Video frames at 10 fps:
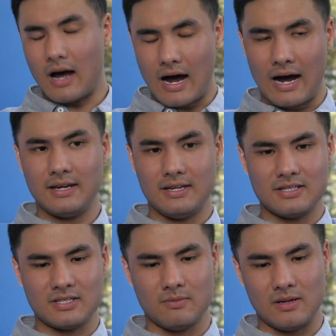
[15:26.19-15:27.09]
I
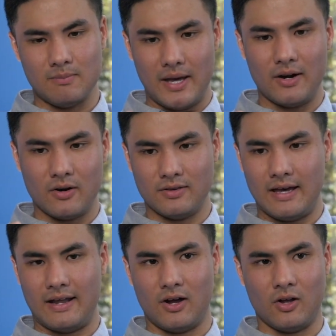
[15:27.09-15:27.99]
needed to be better
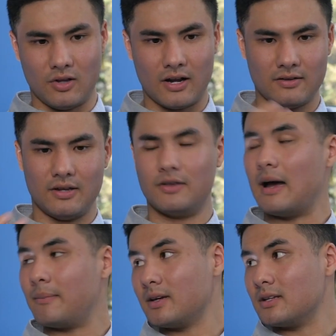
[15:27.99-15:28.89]
than a lot of the other
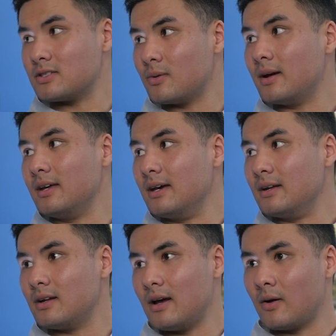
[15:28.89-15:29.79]
applicants already in,